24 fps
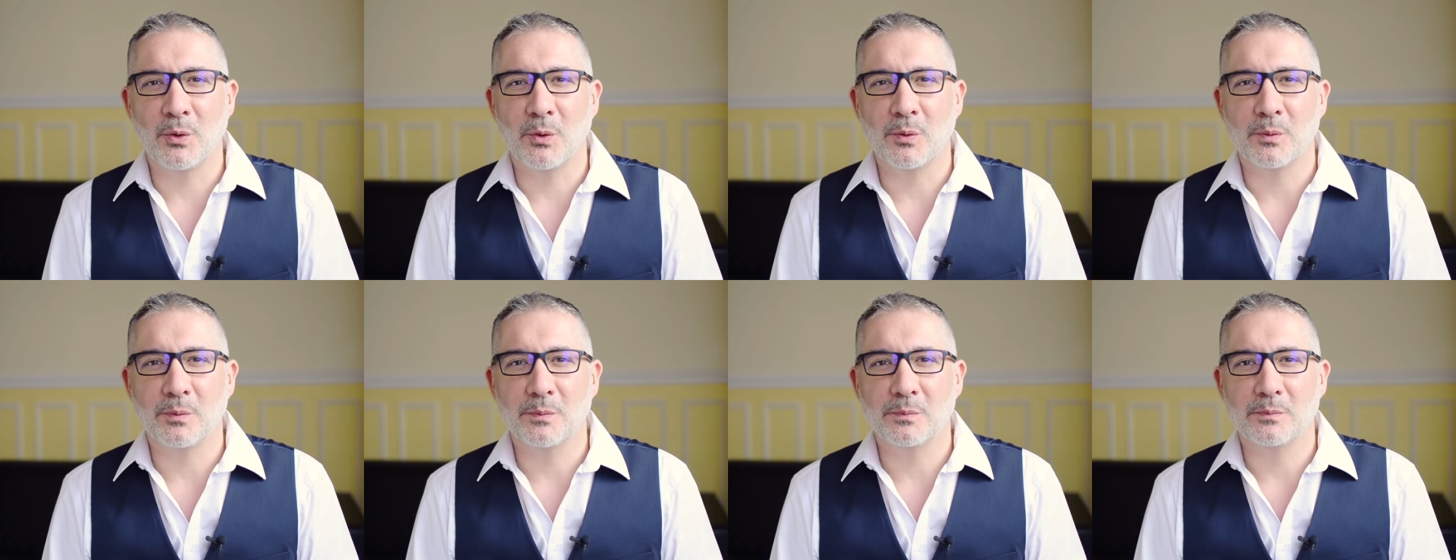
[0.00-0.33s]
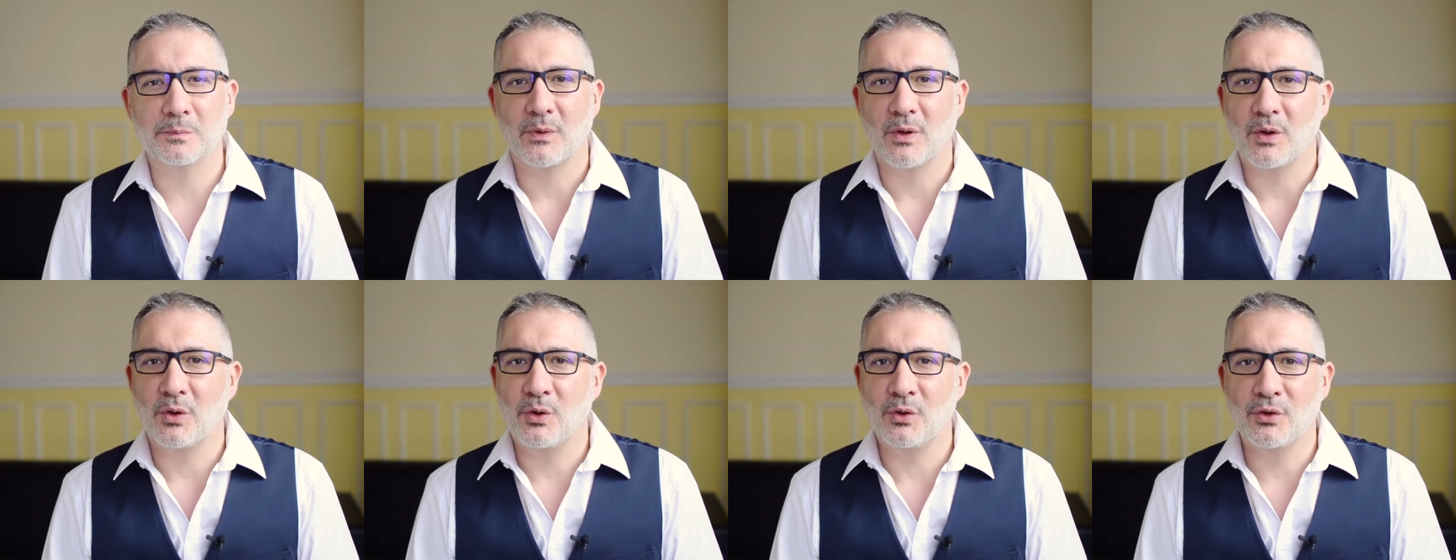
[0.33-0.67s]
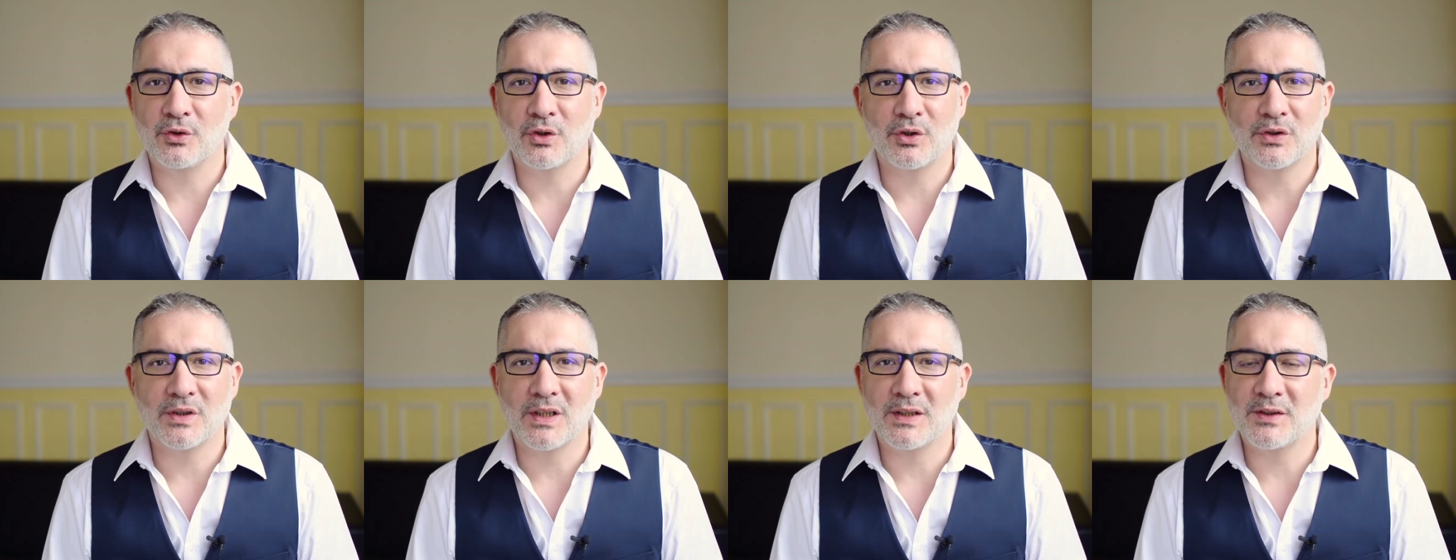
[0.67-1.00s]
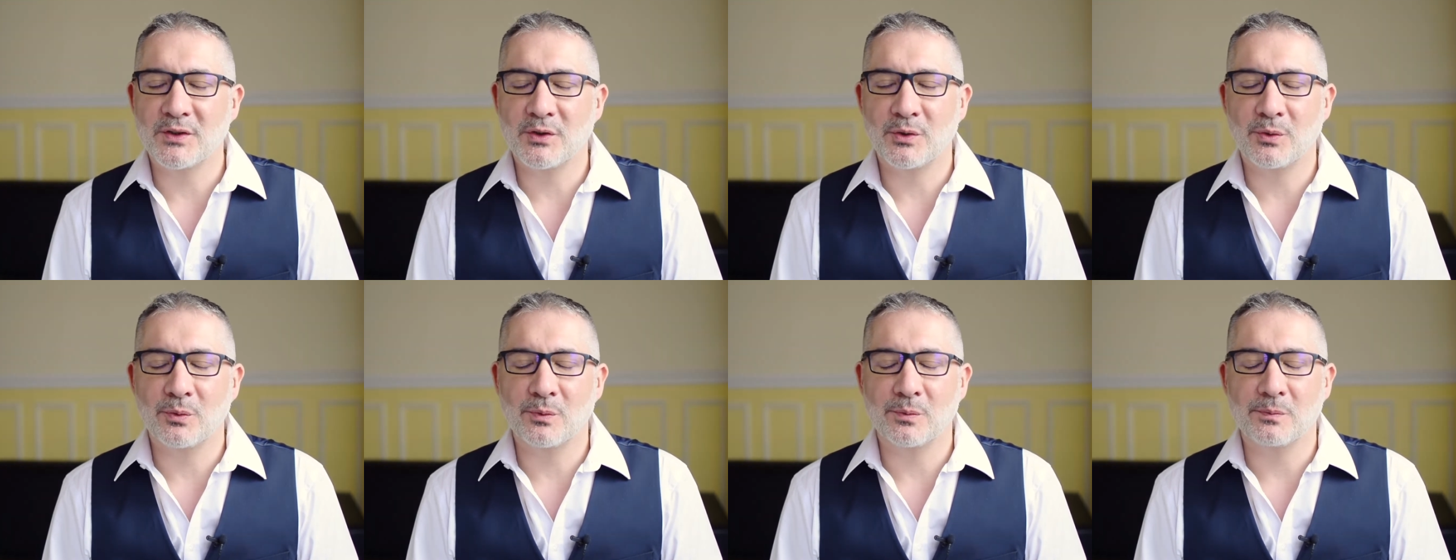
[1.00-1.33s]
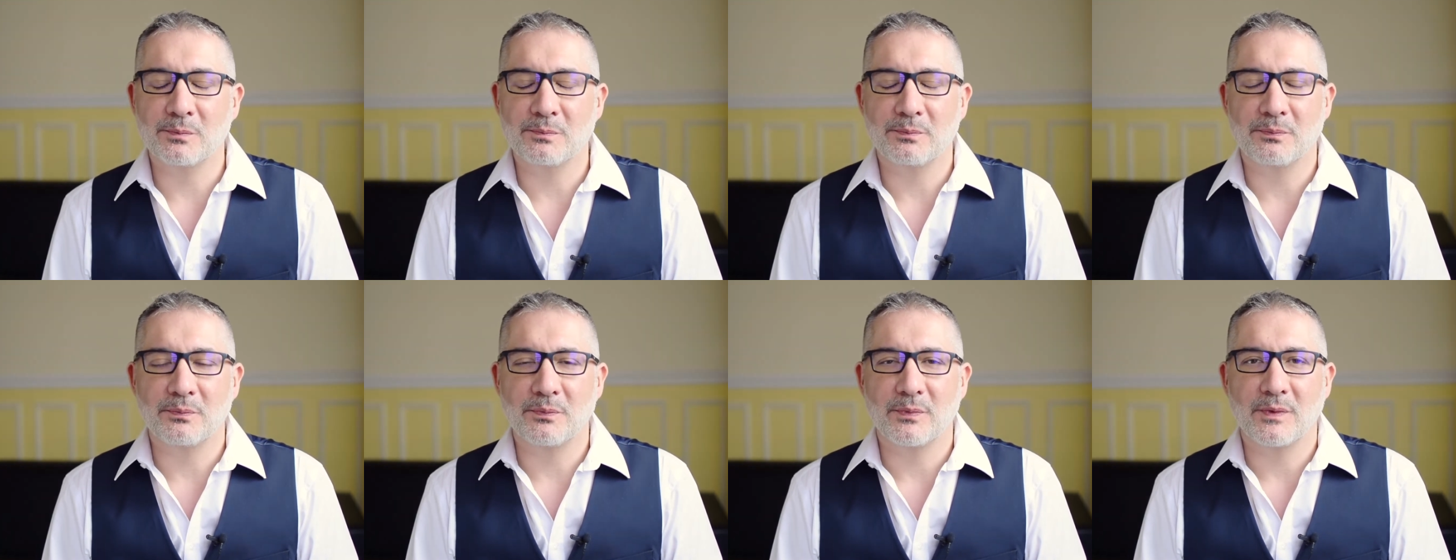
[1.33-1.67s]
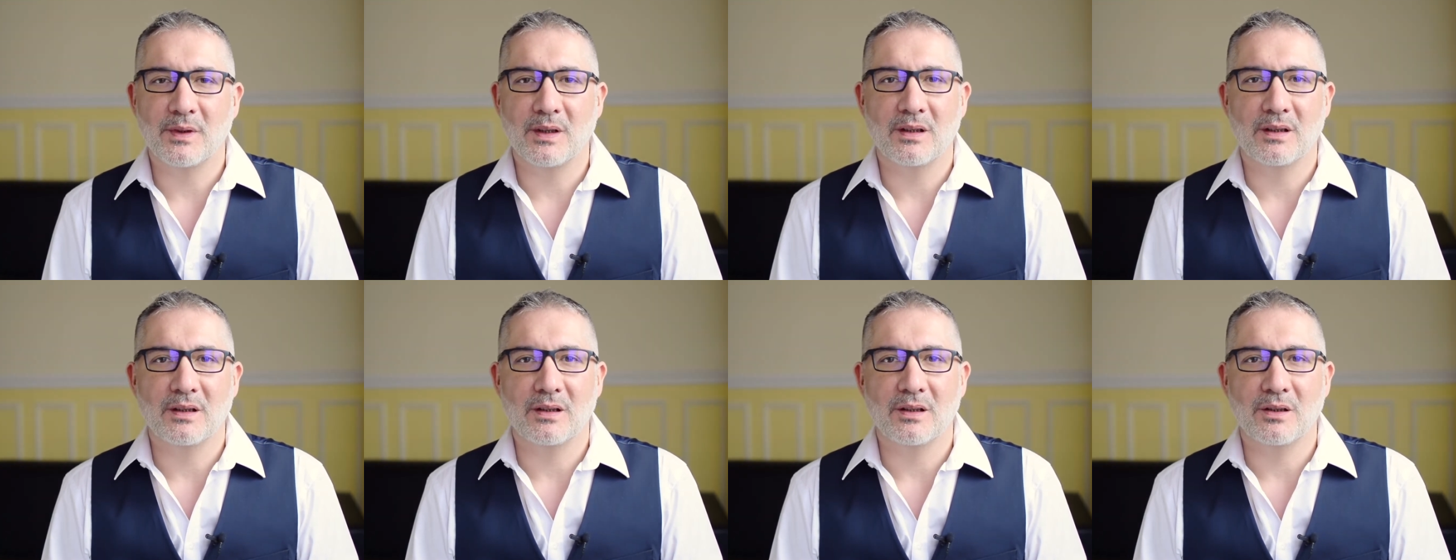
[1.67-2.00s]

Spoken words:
It was a feeling that I had never felt